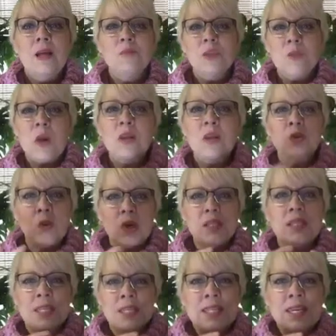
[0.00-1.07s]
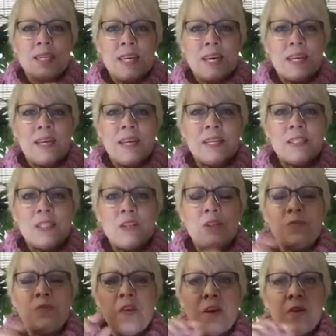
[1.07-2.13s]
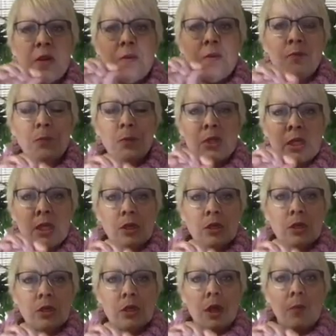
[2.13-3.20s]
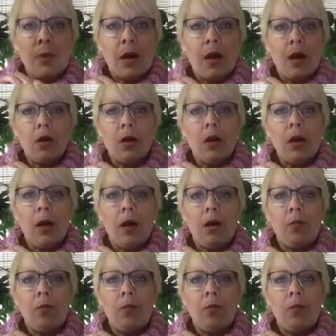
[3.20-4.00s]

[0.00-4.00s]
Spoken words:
Small toys, things like that. Yes, and it's very particular about